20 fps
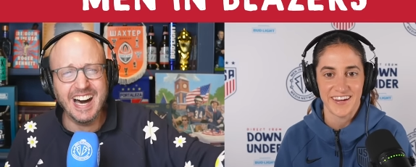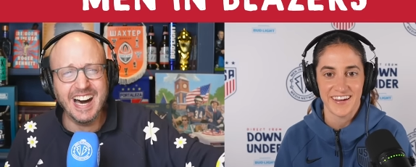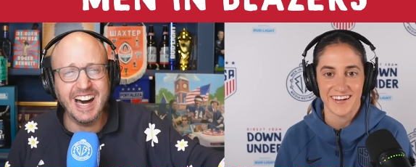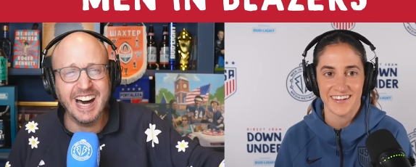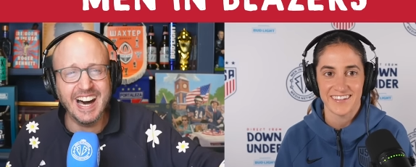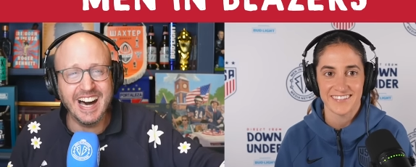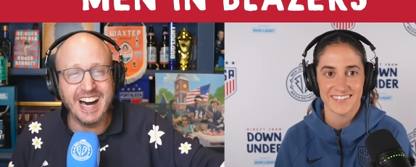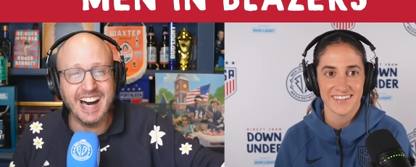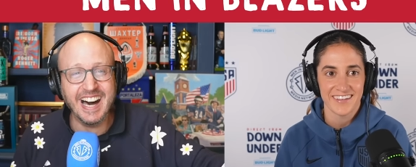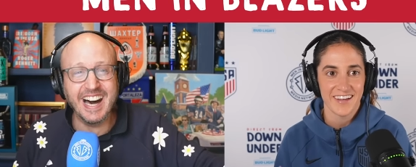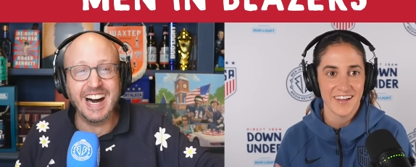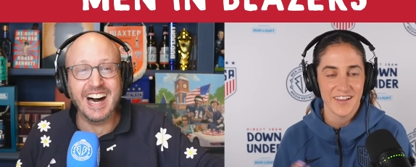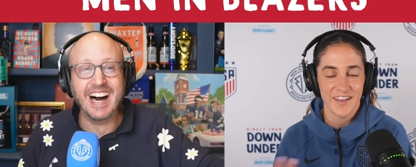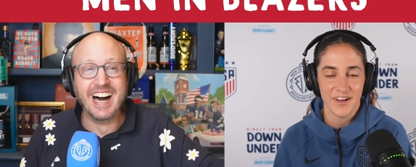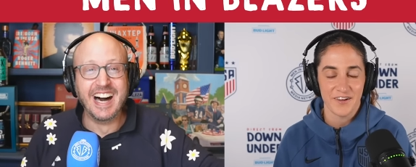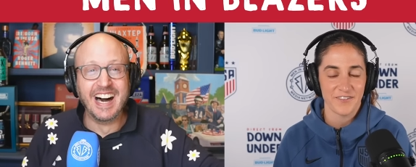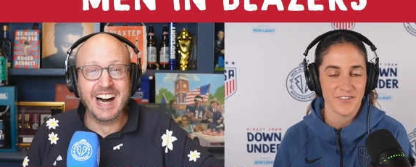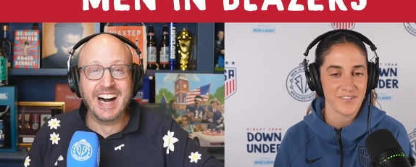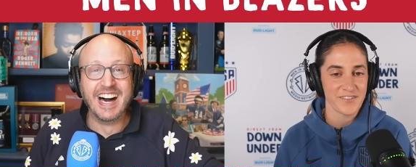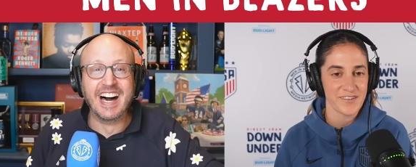Speaker 1: Because like
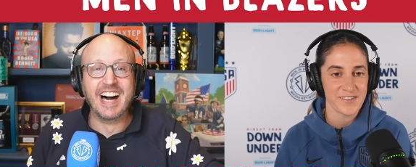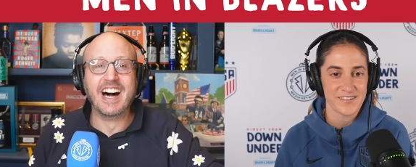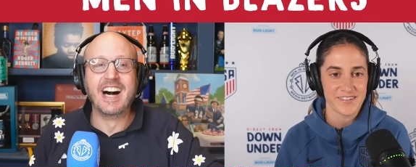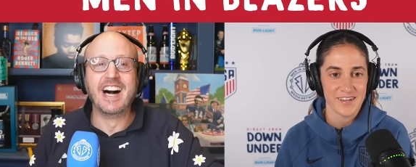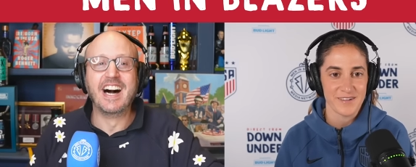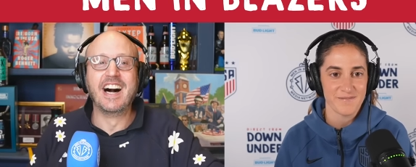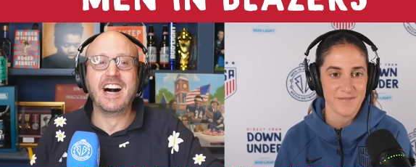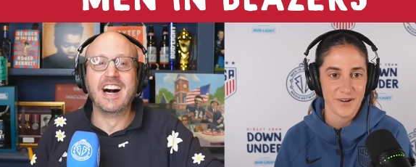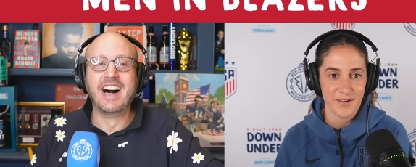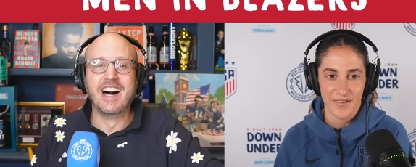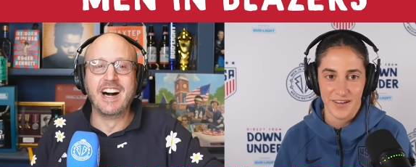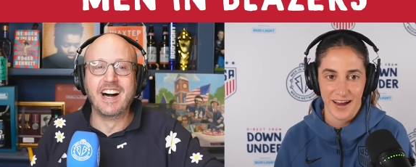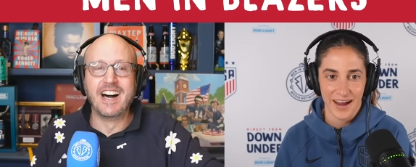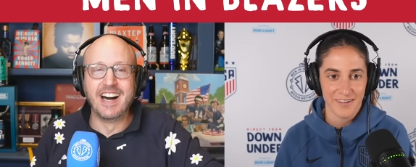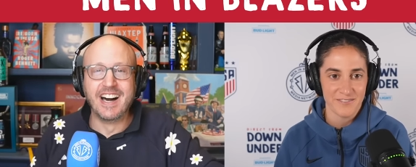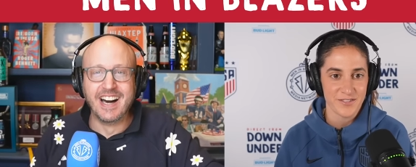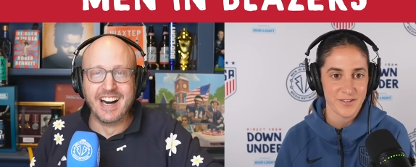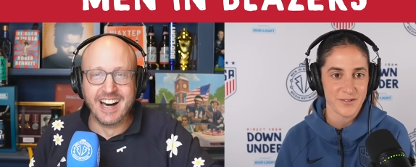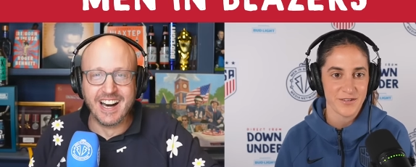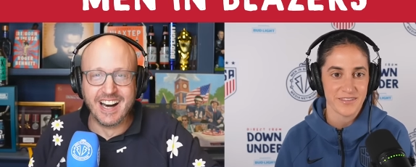we're in the same boat. Like
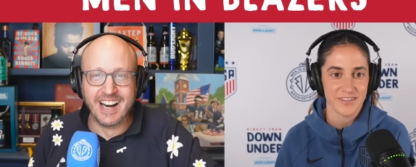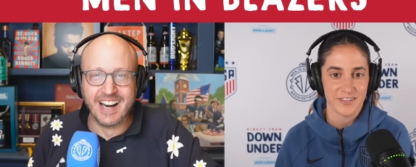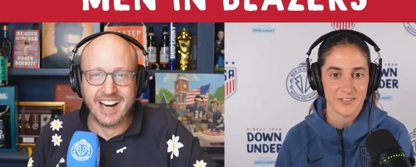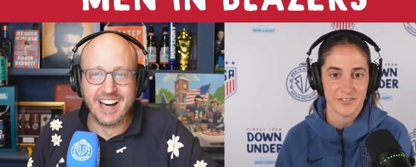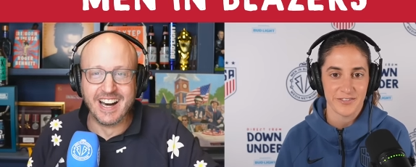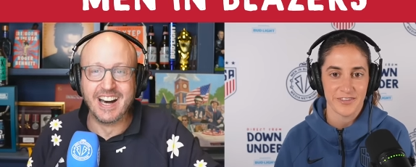I'm doing this for